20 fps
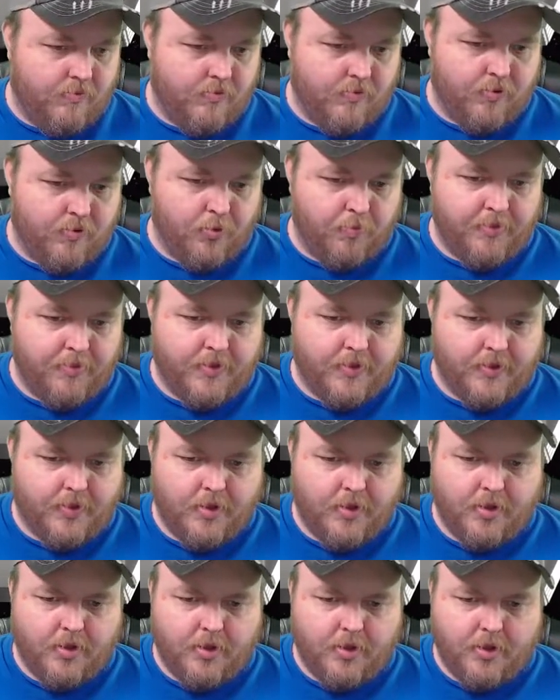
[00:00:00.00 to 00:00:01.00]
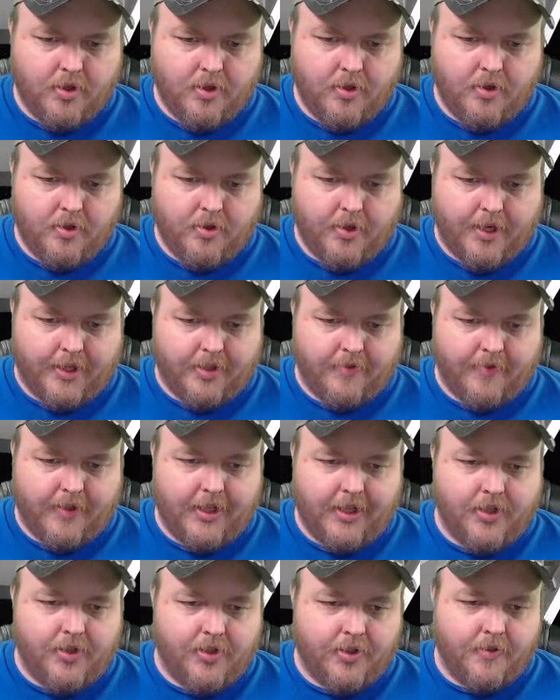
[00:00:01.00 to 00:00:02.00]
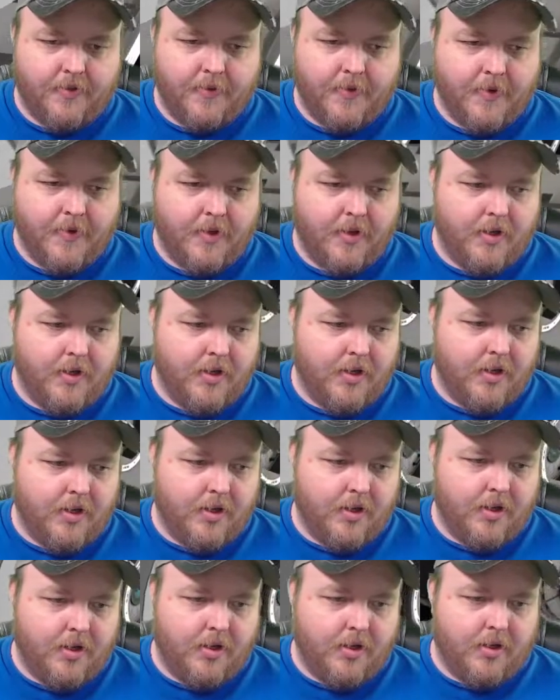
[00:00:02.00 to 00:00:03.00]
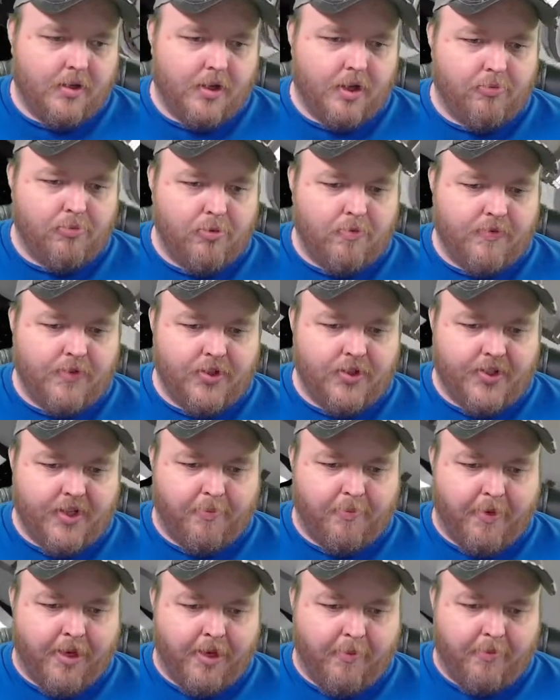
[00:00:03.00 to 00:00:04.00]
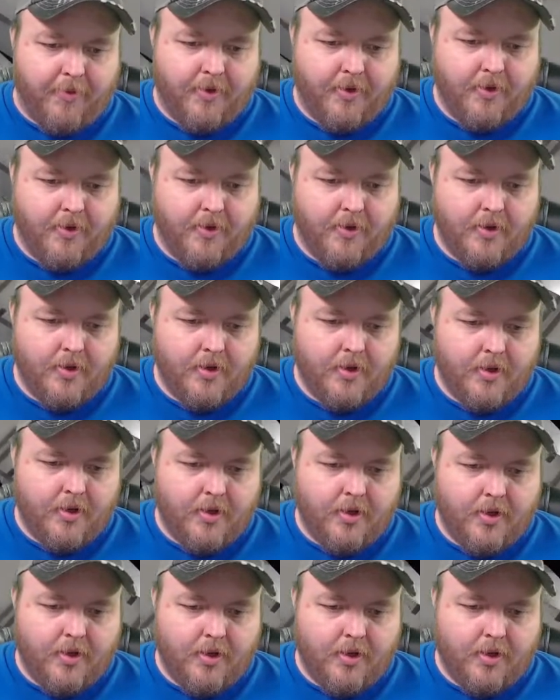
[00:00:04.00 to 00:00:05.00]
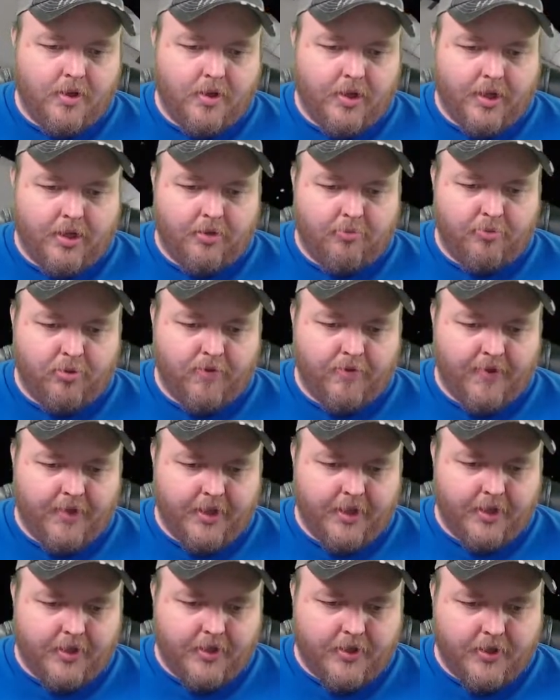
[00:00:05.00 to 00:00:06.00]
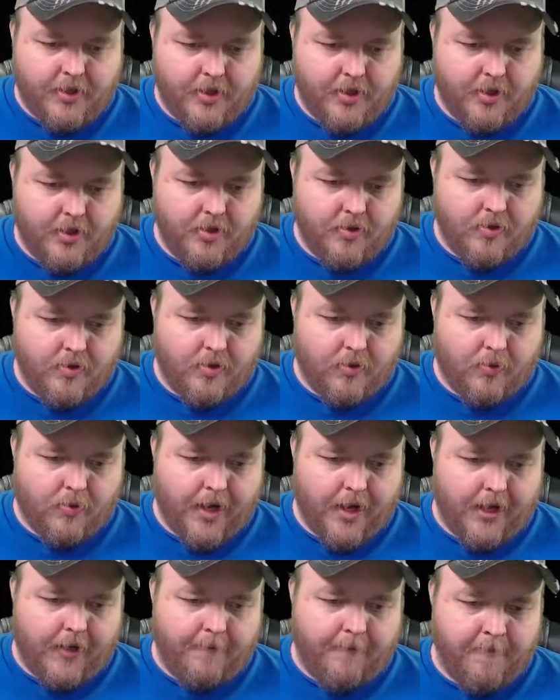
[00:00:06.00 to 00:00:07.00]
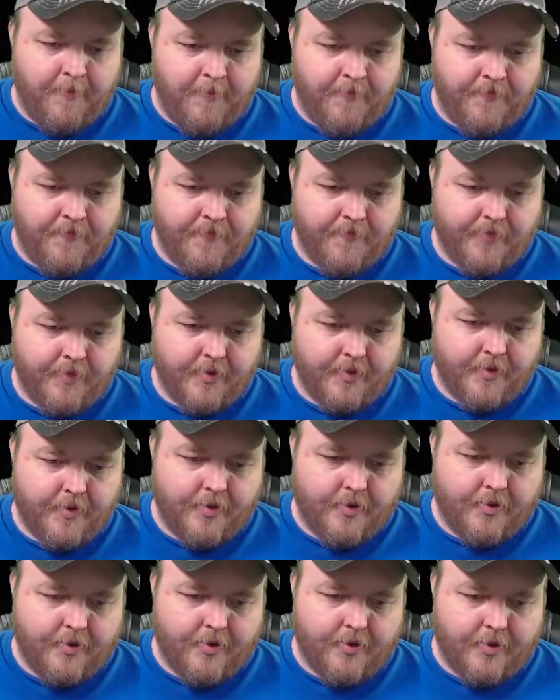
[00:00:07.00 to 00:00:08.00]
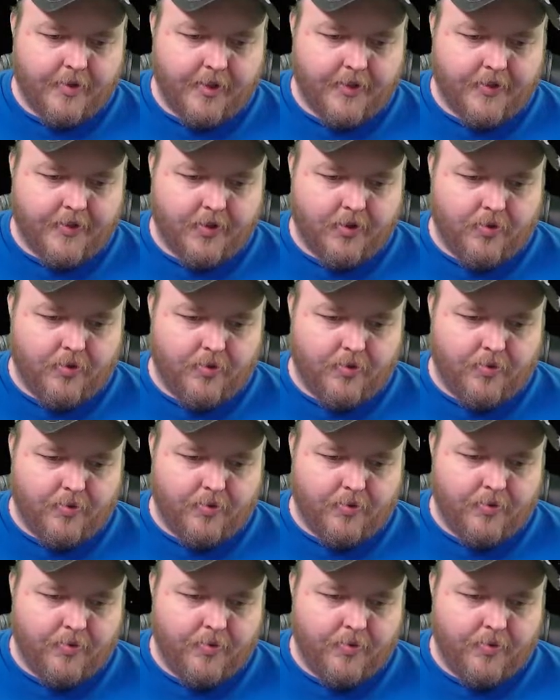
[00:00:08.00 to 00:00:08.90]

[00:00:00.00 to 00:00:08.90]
Oops. Activate engine. I'll move the ship up. I'll move it away. Or let's go